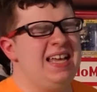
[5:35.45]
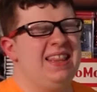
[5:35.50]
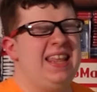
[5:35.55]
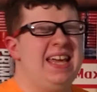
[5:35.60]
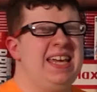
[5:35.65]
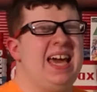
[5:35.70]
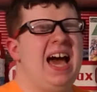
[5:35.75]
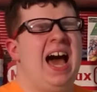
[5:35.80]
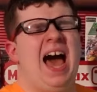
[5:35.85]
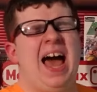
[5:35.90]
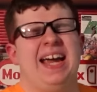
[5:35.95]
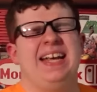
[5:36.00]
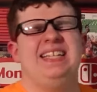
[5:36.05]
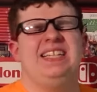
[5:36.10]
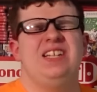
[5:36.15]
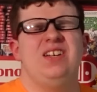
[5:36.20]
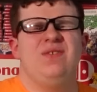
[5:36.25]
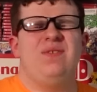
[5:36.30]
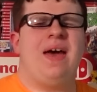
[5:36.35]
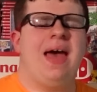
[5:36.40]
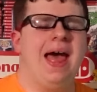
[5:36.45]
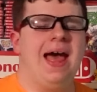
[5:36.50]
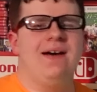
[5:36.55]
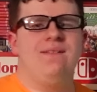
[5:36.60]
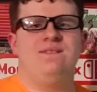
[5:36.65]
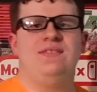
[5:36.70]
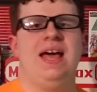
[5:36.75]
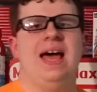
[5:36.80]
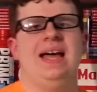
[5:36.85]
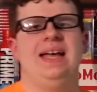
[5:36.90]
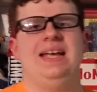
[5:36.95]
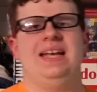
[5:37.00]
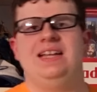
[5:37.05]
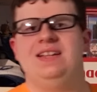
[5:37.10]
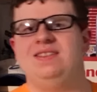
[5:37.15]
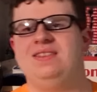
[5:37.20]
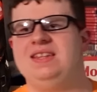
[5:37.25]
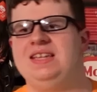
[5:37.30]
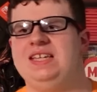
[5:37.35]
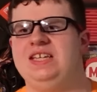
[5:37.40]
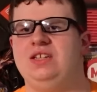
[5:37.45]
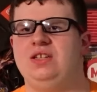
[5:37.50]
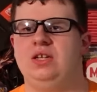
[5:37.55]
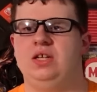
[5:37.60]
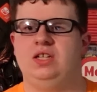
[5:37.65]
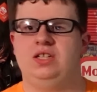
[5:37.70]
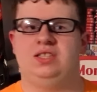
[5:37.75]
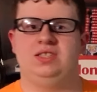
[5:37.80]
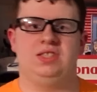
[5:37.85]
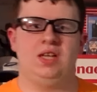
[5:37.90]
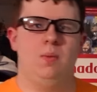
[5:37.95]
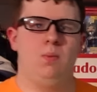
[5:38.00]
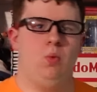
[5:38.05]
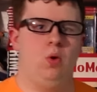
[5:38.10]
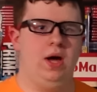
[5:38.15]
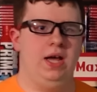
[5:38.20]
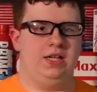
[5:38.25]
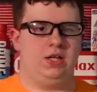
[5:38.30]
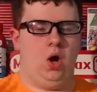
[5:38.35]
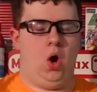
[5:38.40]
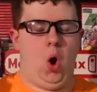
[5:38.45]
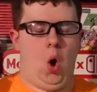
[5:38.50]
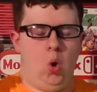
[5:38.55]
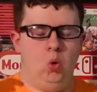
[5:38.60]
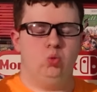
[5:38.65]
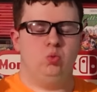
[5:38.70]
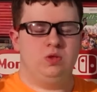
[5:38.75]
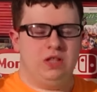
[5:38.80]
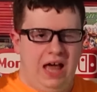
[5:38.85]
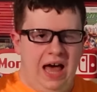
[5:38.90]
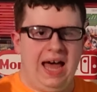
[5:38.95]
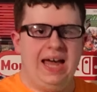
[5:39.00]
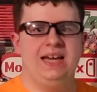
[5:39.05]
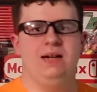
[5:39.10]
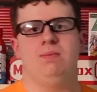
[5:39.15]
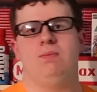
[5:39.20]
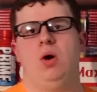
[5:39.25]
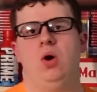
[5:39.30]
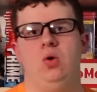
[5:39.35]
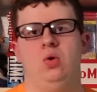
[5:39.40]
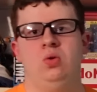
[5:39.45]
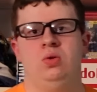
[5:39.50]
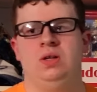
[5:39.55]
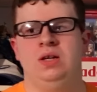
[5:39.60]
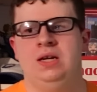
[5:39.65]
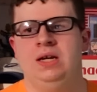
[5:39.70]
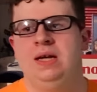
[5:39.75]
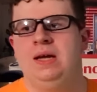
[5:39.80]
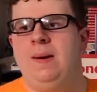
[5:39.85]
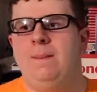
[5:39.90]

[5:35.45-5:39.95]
They kind of have that in the somewhat online mode,